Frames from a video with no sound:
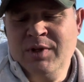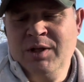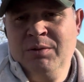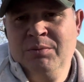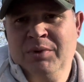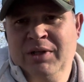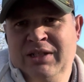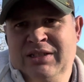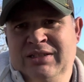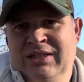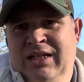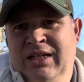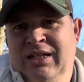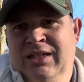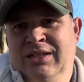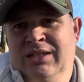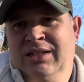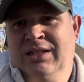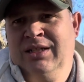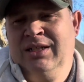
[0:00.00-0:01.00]
But
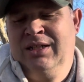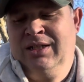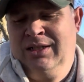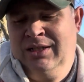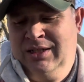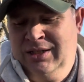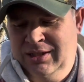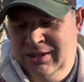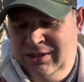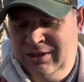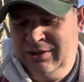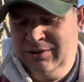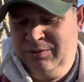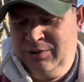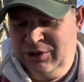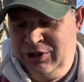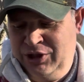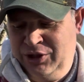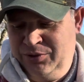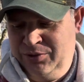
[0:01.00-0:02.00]

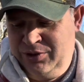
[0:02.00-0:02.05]
what you doing,